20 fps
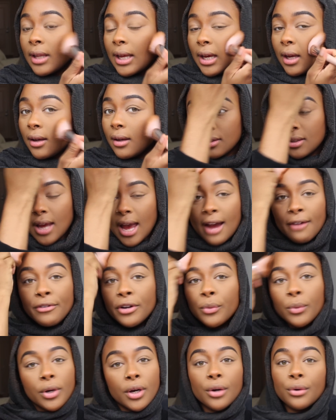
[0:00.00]
Like,
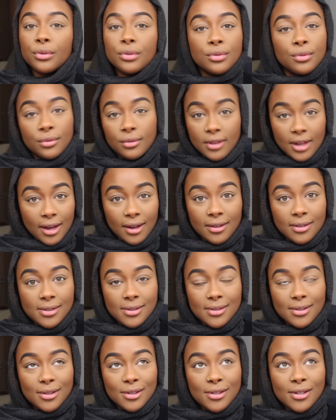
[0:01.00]
everyone goes through things.
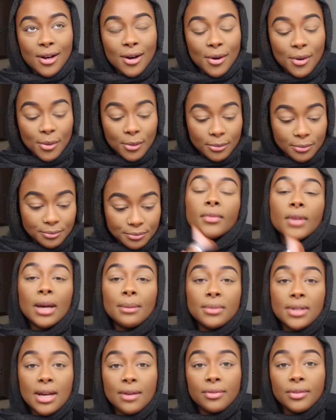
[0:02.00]
So
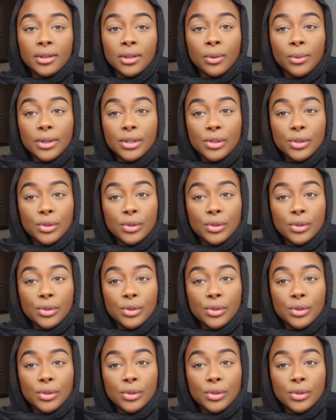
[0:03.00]
I'm definitely going